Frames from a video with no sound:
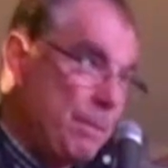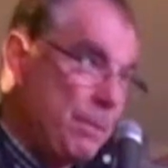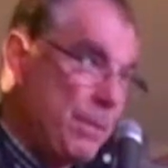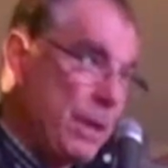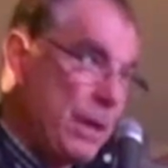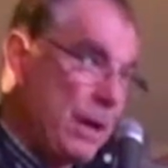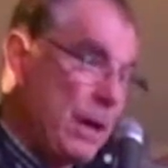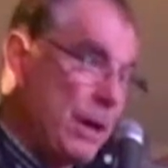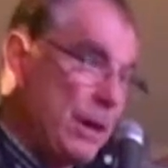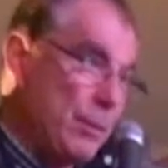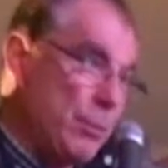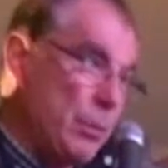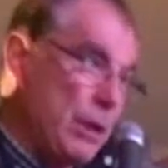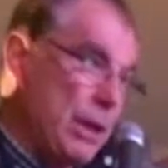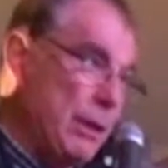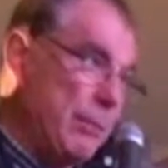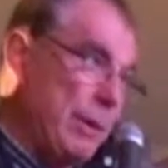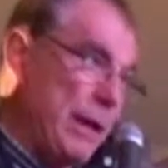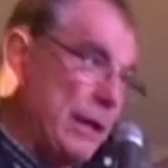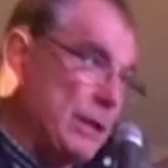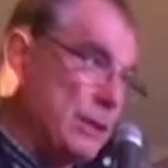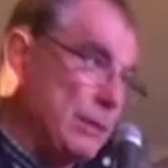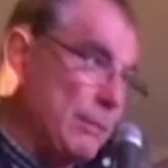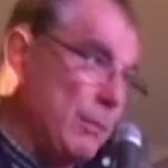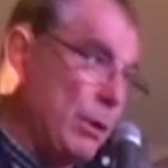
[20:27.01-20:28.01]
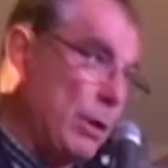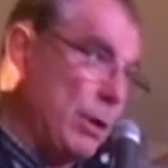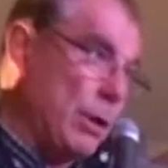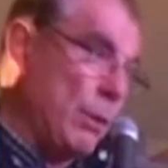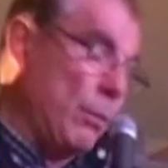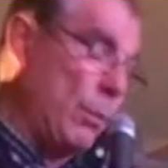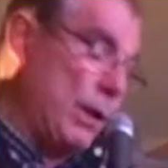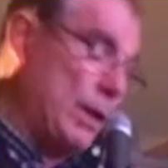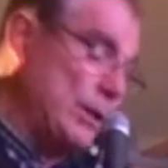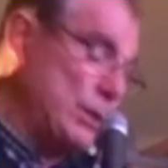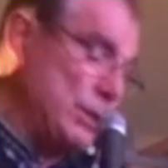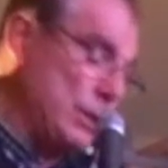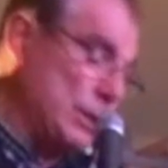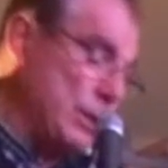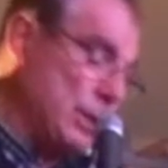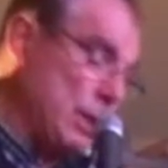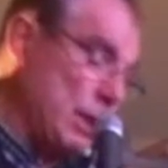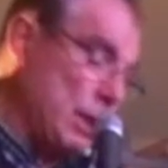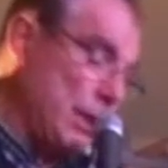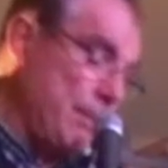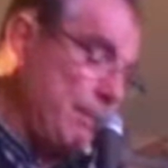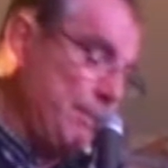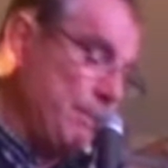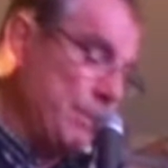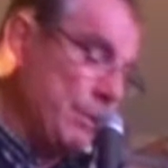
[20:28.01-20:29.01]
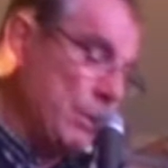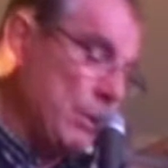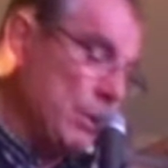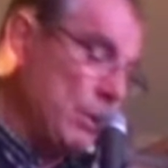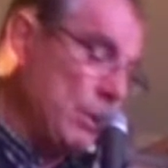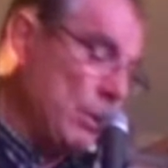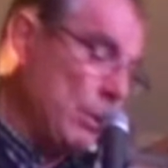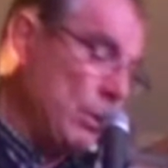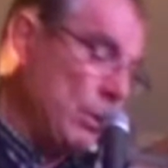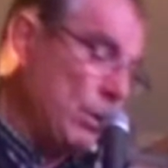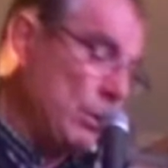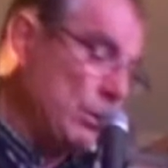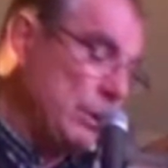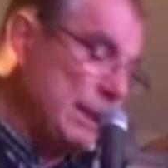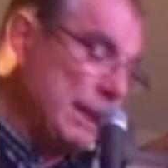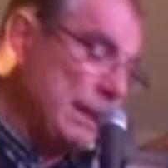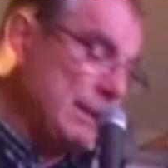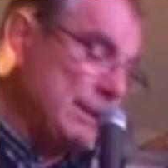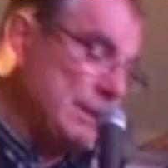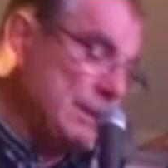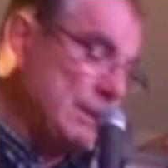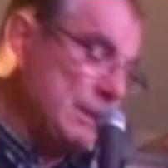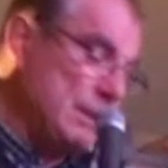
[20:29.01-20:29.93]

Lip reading: they either bring you back tomorrow and waste your time, or they